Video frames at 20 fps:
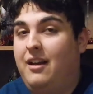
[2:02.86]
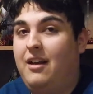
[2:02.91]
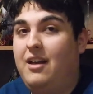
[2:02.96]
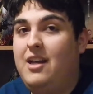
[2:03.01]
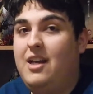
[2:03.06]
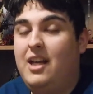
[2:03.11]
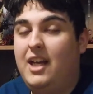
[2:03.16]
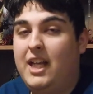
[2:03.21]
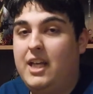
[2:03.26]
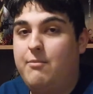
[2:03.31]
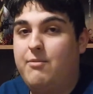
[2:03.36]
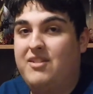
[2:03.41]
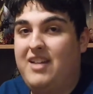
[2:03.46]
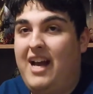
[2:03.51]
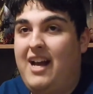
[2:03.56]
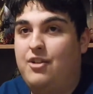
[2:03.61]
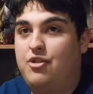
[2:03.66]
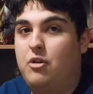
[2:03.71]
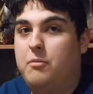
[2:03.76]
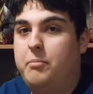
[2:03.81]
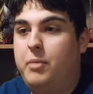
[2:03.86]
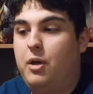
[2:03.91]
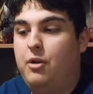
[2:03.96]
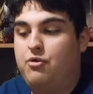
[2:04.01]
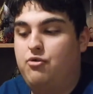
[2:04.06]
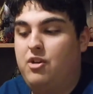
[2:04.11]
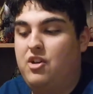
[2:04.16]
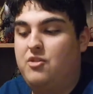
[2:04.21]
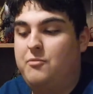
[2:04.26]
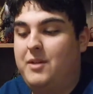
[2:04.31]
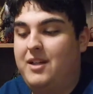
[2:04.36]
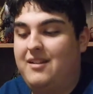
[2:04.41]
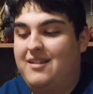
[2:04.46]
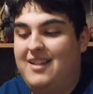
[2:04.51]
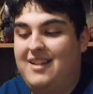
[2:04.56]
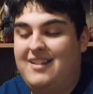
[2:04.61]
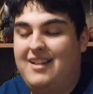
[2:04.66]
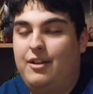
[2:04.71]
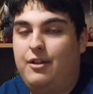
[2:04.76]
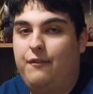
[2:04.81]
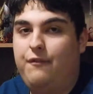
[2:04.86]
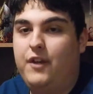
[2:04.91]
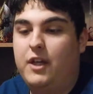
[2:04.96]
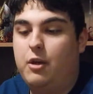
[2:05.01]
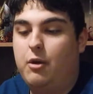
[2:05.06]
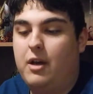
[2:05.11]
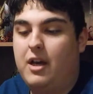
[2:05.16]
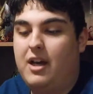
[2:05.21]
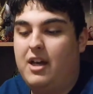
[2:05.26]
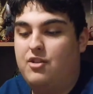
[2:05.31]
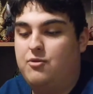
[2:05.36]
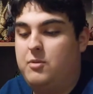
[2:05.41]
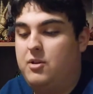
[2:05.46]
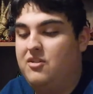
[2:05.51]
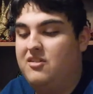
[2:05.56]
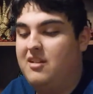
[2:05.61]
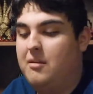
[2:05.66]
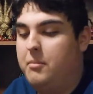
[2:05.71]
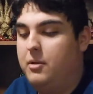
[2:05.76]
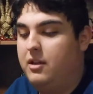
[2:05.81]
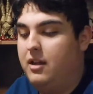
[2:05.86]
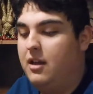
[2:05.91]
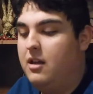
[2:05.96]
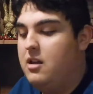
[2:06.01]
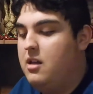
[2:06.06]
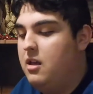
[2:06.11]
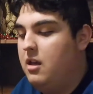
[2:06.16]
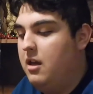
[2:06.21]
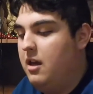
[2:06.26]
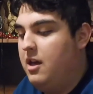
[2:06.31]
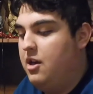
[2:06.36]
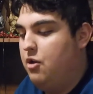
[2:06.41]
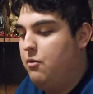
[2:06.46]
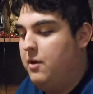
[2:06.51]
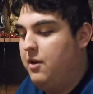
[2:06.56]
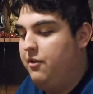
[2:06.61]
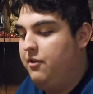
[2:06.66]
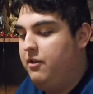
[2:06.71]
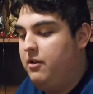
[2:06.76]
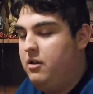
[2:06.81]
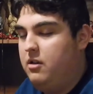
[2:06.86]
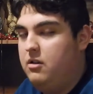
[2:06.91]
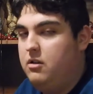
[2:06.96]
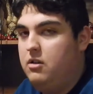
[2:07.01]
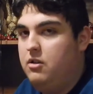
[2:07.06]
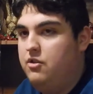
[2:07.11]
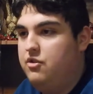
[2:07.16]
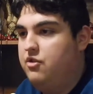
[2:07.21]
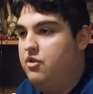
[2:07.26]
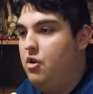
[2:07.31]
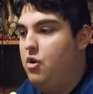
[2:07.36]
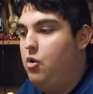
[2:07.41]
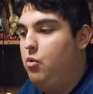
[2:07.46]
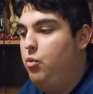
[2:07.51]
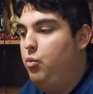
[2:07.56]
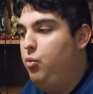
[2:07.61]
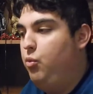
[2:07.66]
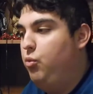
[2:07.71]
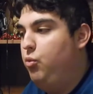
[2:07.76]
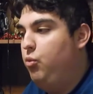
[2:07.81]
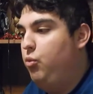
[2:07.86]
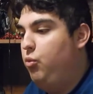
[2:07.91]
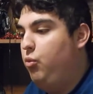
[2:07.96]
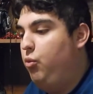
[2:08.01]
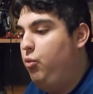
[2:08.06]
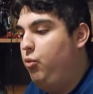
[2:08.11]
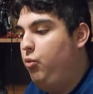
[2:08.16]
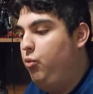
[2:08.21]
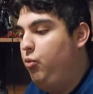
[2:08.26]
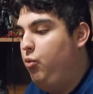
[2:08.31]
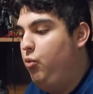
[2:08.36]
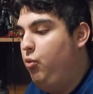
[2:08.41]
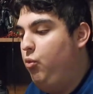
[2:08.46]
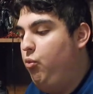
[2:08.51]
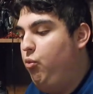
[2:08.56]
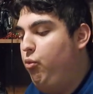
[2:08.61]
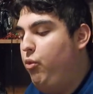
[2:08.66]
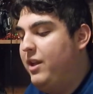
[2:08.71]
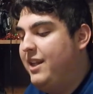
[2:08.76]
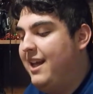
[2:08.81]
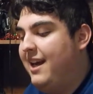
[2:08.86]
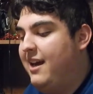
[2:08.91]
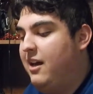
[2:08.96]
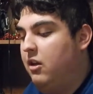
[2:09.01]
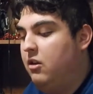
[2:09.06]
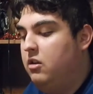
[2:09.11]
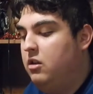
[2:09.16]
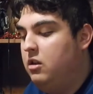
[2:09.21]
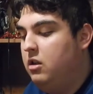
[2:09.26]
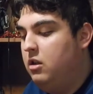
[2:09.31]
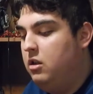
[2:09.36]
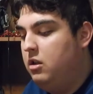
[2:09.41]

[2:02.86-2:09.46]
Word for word: to, to give us agile ball joints because that's how the figure has been assembled uh, anyways. So, what the hell?